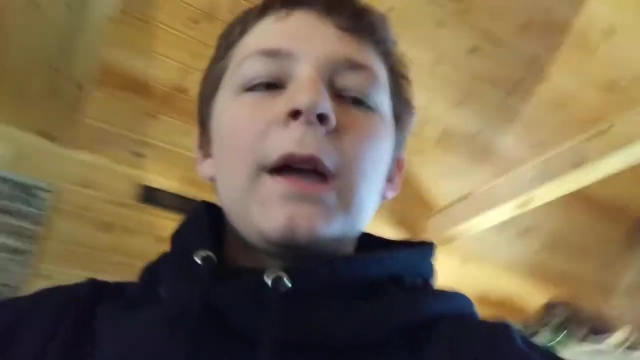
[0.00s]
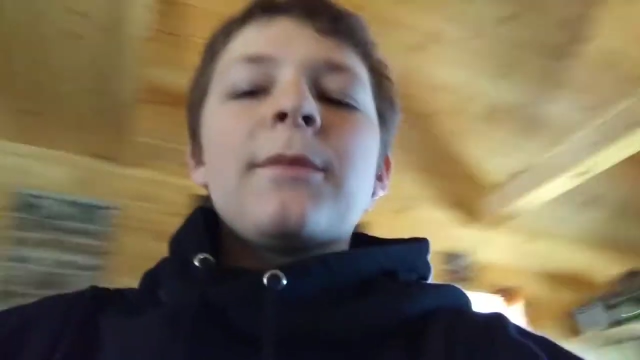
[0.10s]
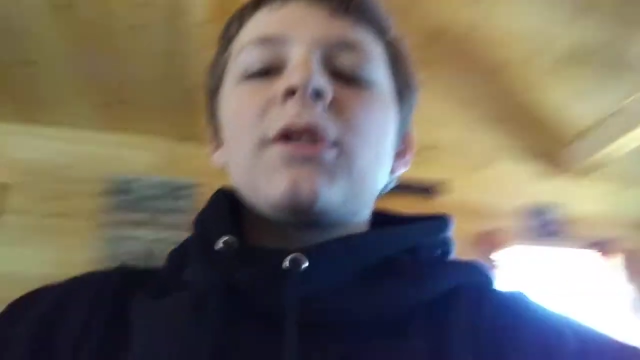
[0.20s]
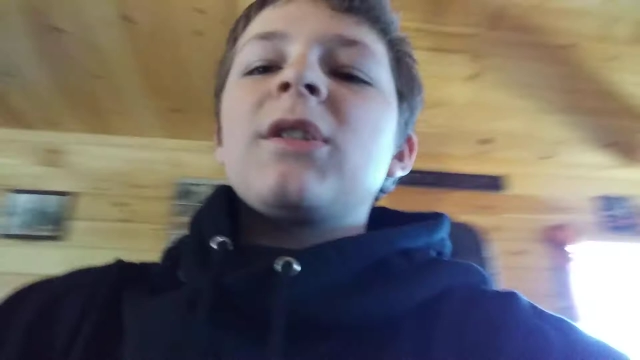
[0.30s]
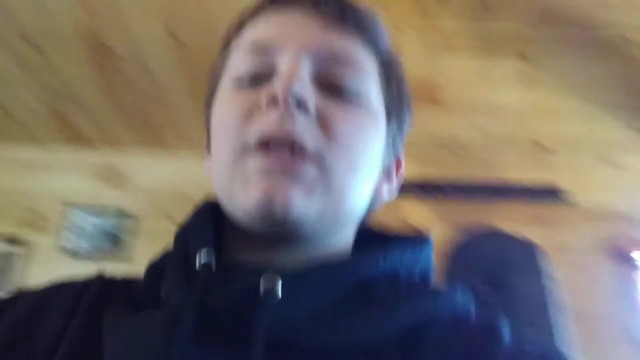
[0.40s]
I'm
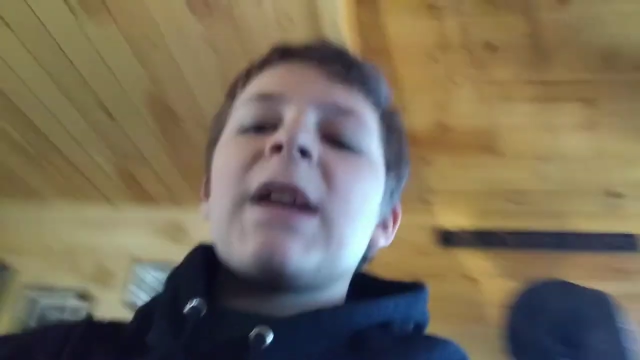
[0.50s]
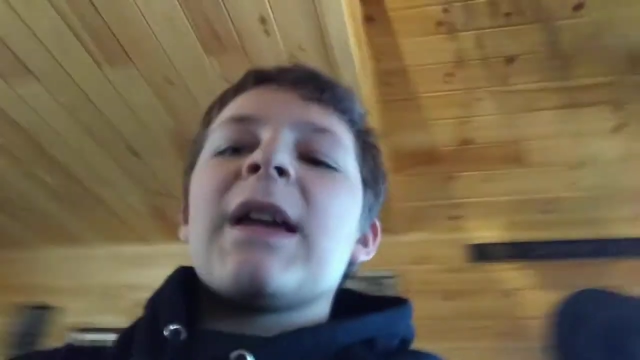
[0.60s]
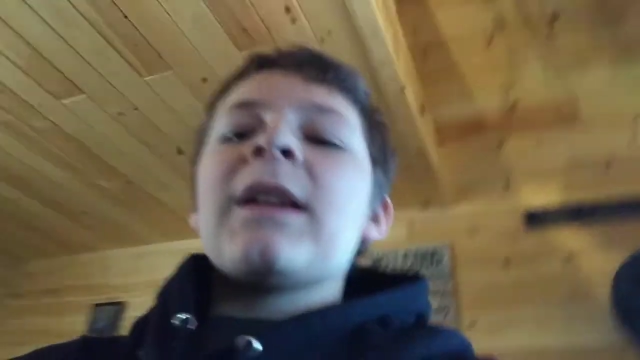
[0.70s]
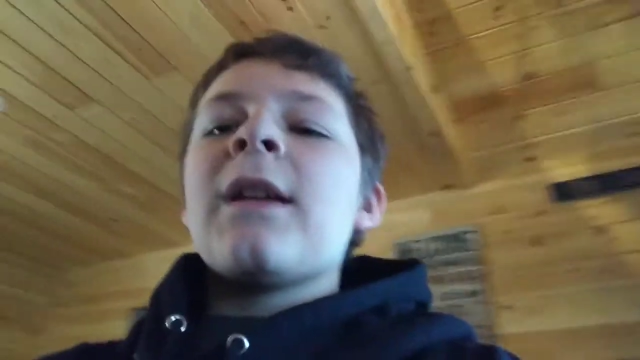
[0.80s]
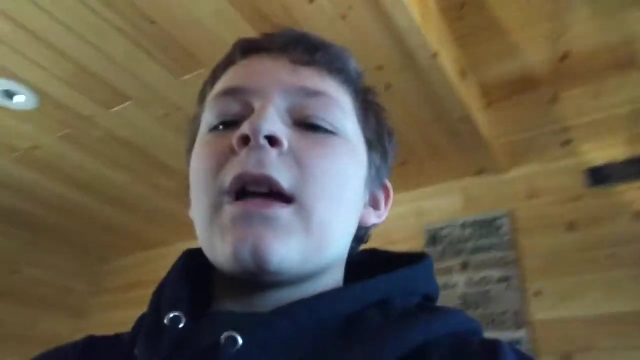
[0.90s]
just gonna
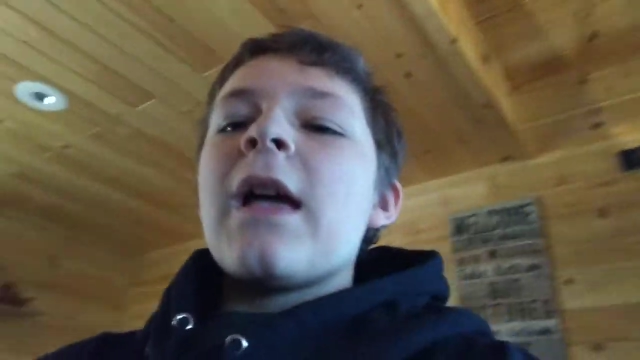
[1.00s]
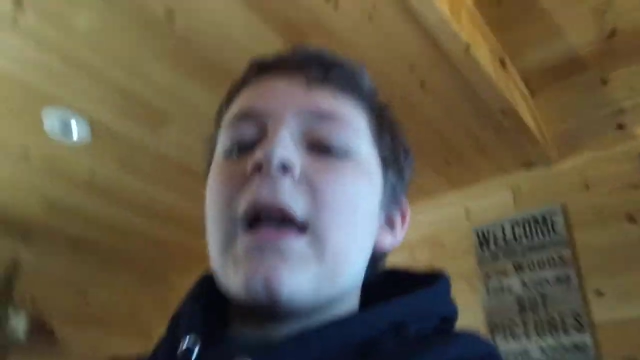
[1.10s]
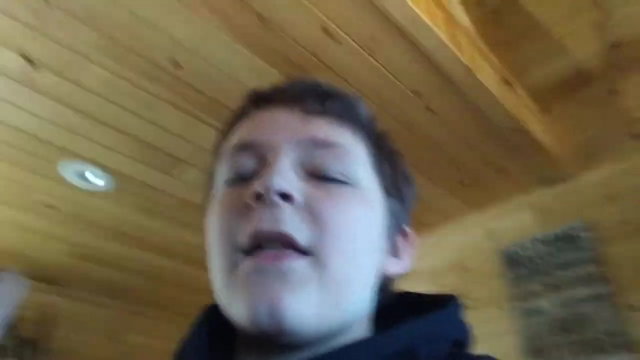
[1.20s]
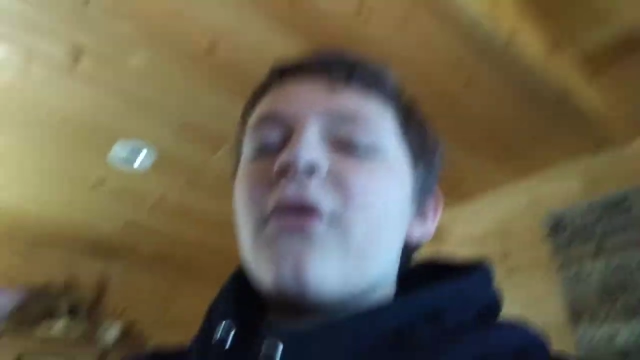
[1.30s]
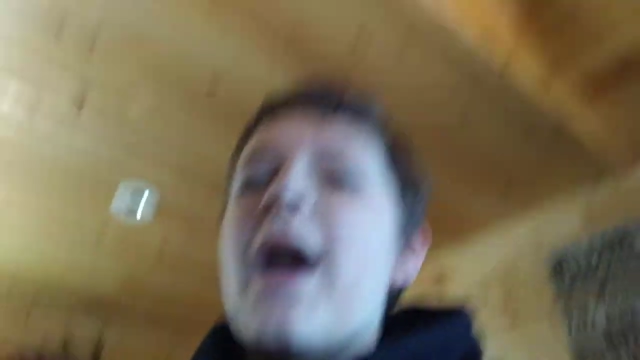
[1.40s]
say
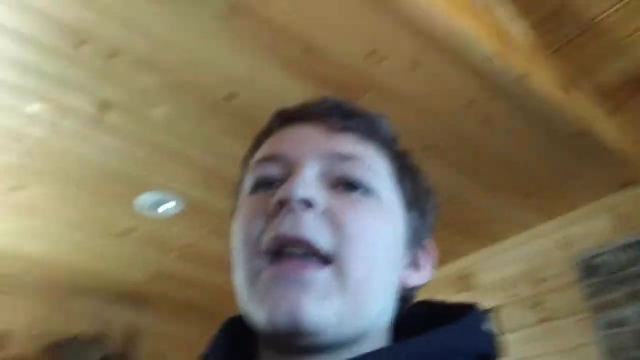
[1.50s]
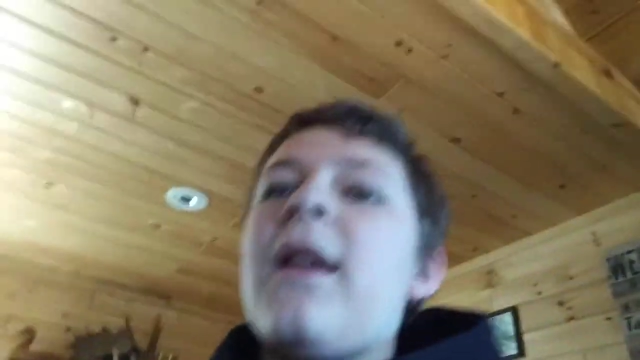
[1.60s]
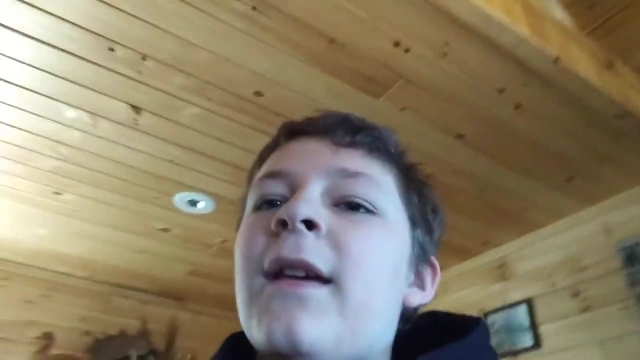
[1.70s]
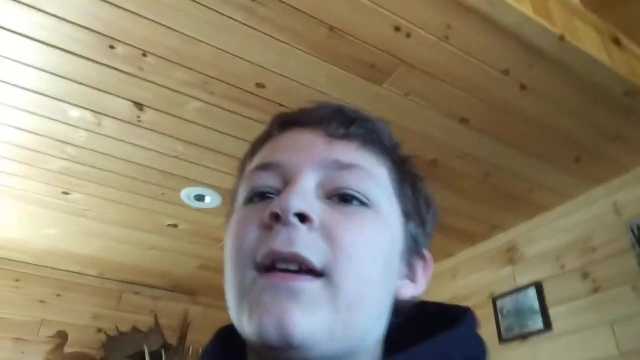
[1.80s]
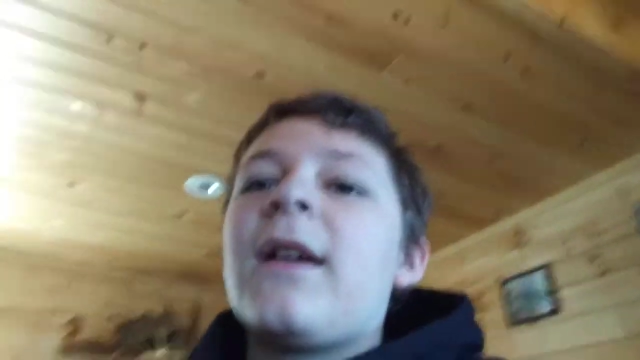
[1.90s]
that
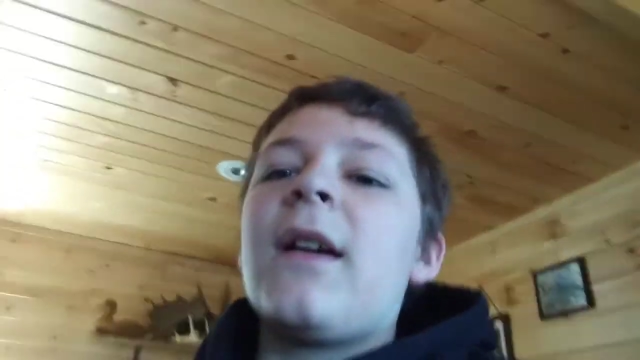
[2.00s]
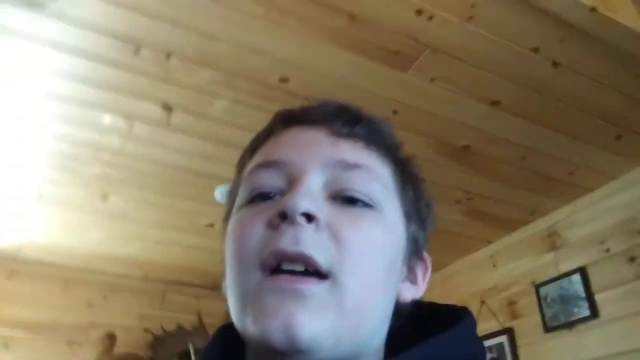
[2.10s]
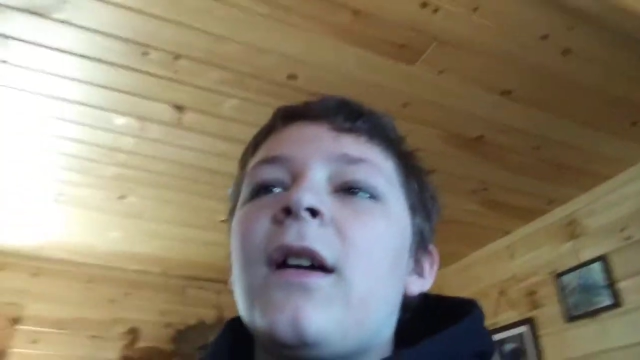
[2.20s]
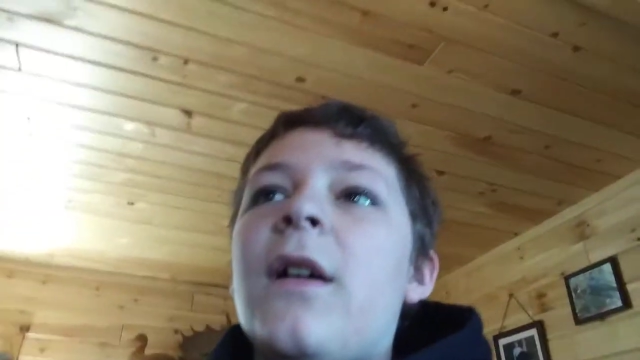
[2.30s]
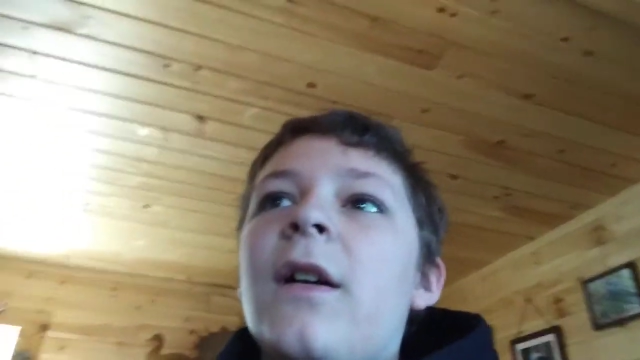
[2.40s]

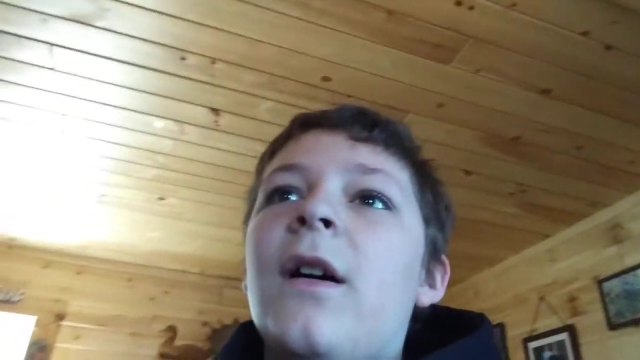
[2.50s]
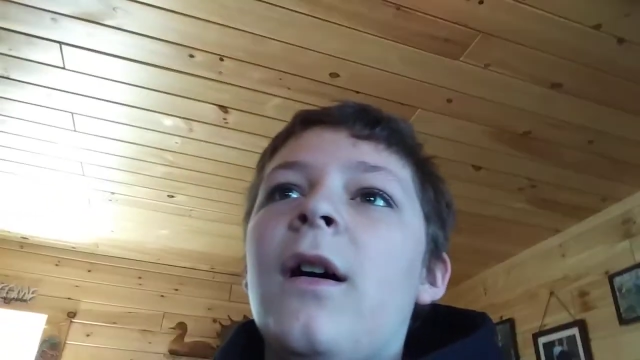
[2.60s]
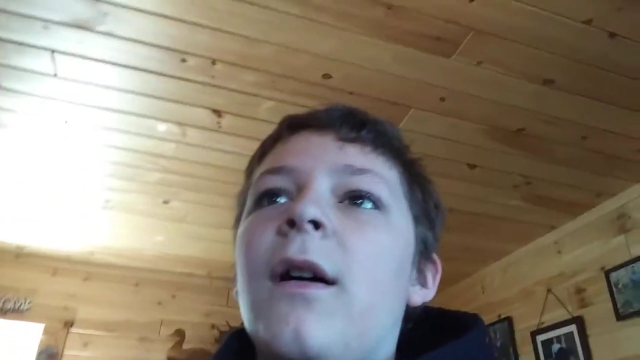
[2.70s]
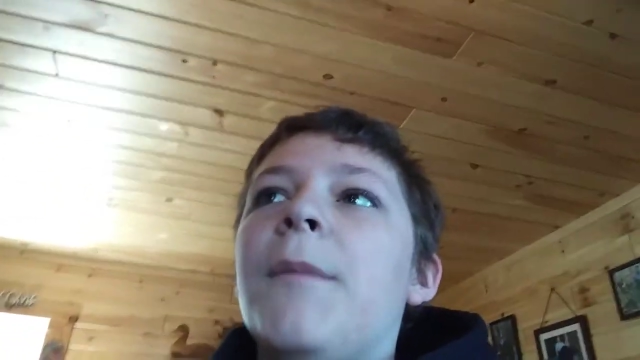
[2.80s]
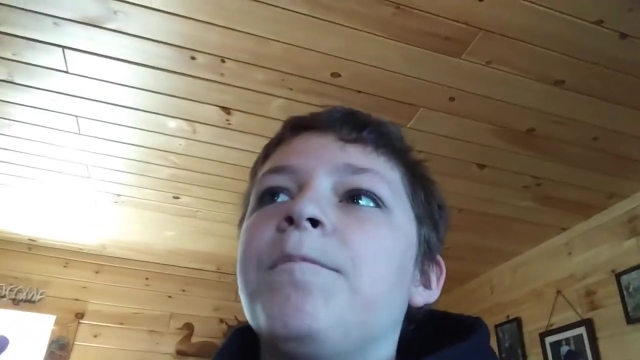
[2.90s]

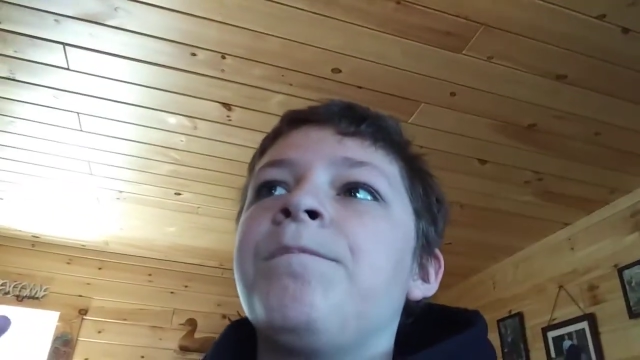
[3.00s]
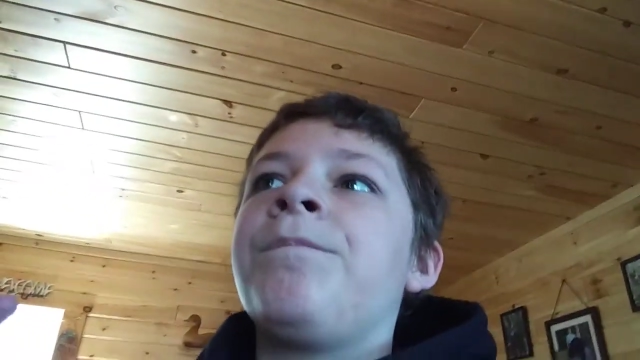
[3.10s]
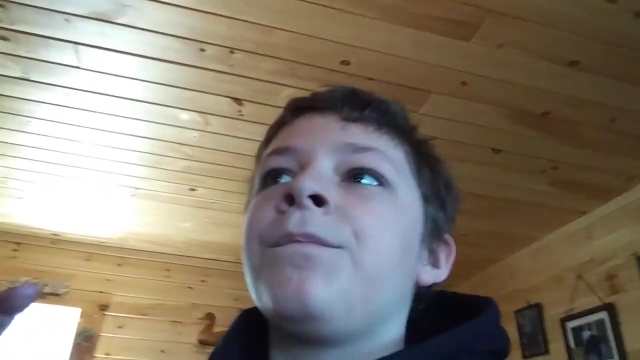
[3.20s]
um,